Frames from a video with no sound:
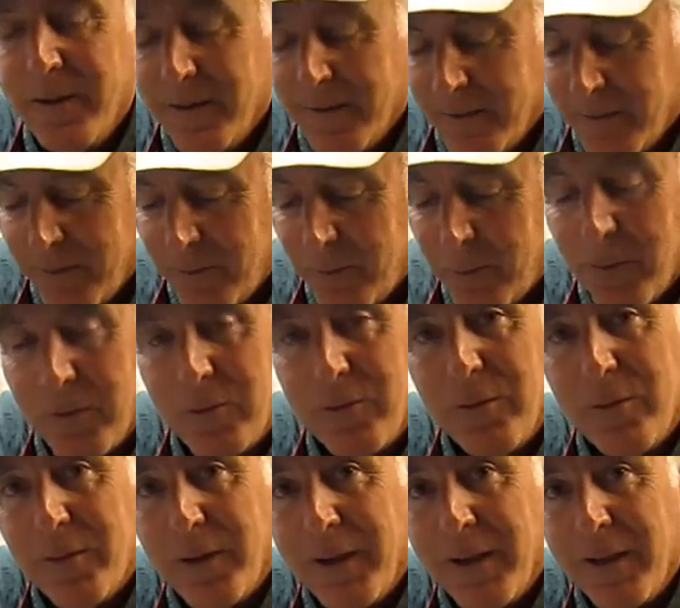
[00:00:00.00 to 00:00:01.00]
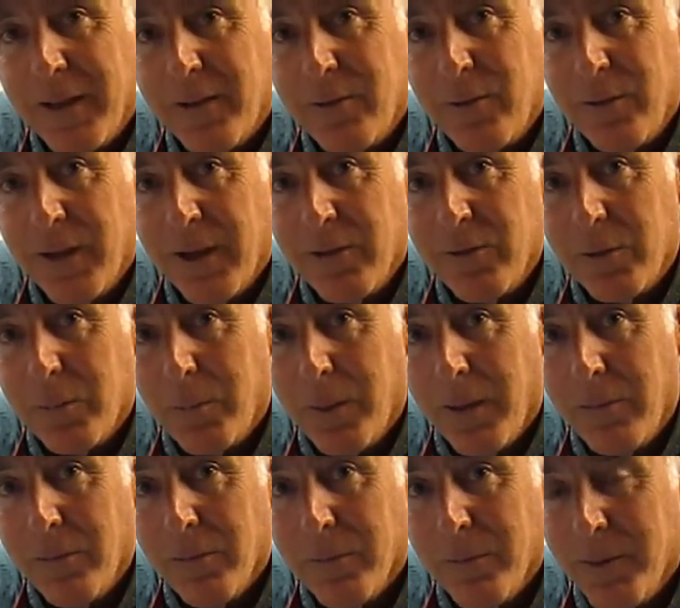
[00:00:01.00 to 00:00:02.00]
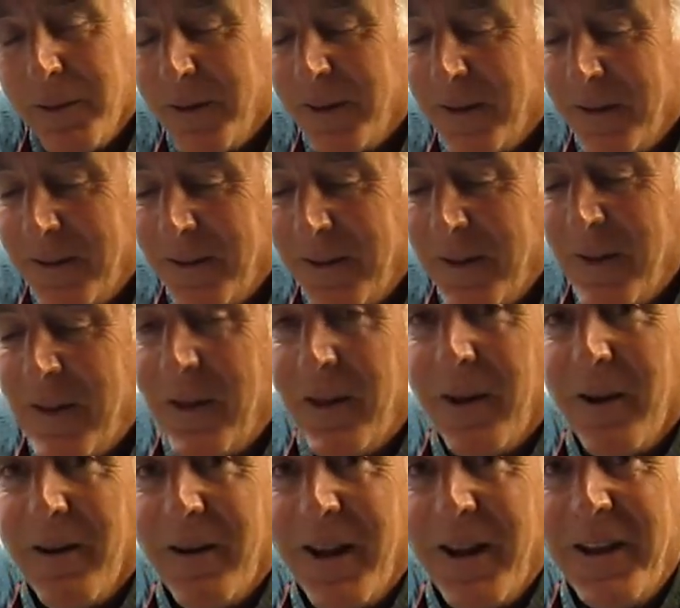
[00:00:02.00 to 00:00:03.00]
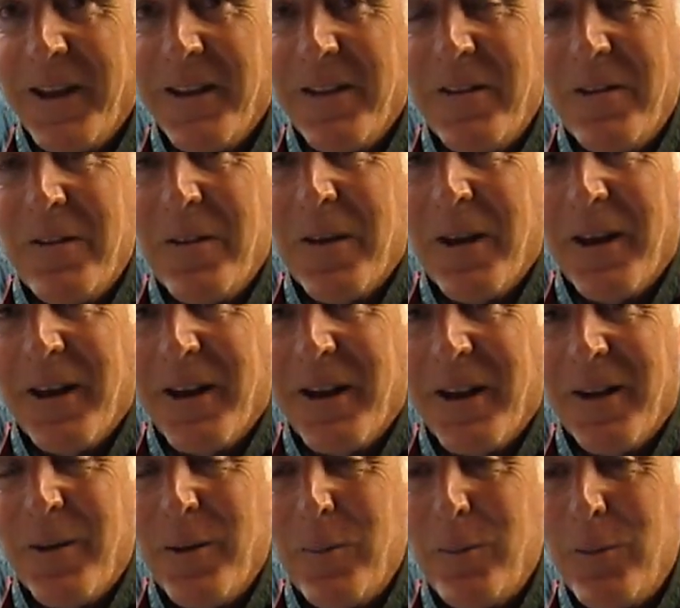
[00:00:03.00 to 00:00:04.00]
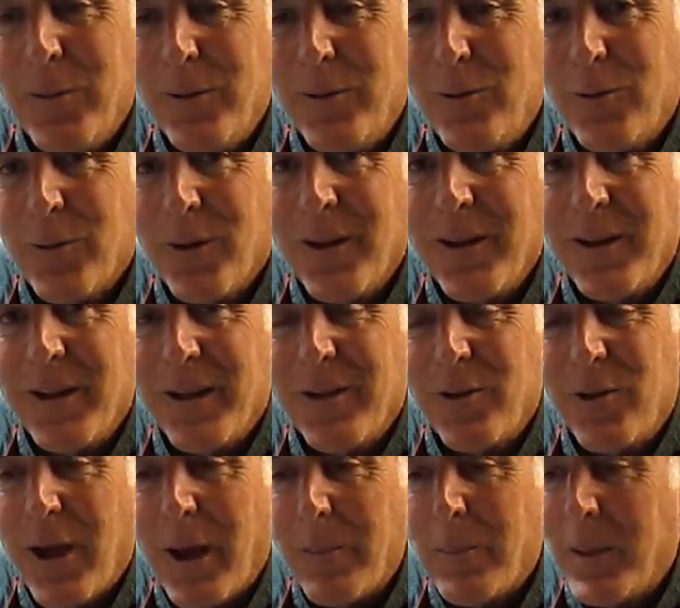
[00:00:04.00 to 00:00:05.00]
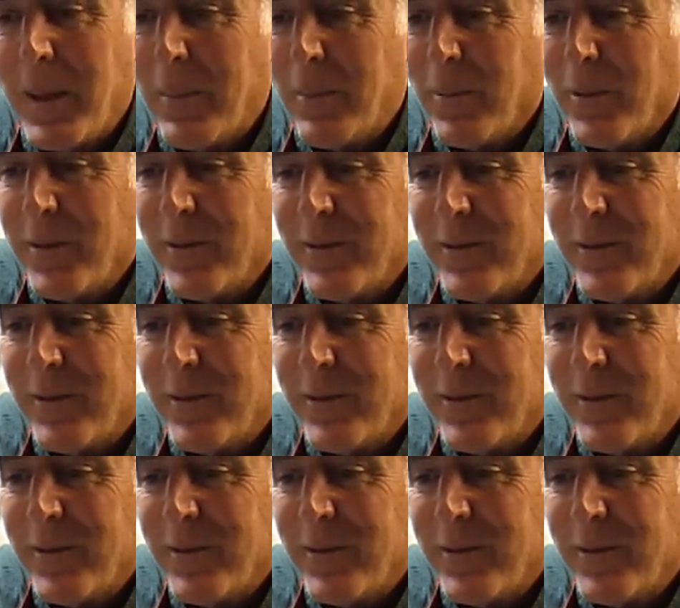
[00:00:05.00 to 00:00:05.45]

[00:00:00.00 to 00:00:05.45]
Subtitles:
especially if I can get you guys to pay for one. All right. Hope you enjoyed shop aprons.